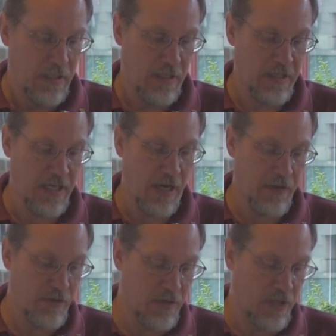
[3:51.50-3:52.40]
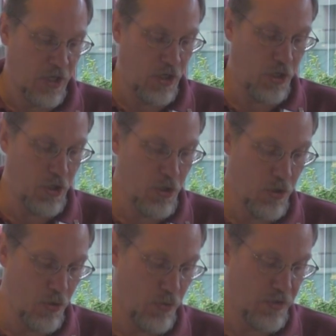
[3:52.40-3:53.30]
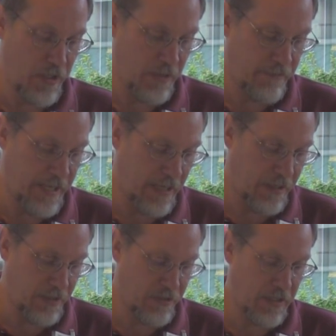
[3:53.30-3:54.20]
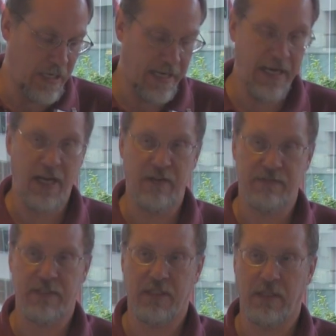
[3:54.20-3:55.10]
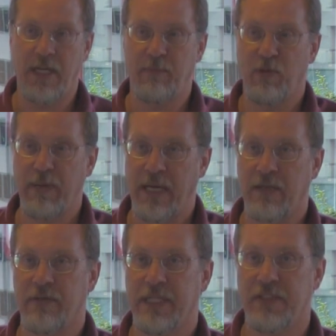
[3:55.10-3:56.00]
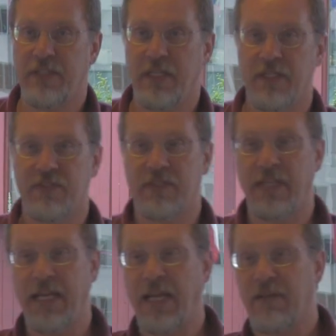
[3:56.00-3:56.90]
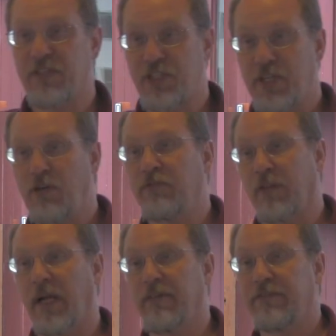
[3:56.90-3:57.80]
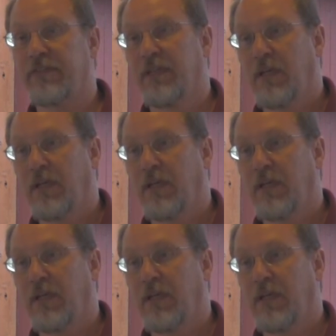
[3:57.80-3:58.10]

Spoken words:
The other huge advantage that I have with the LiPo batteries is they have a shelf life.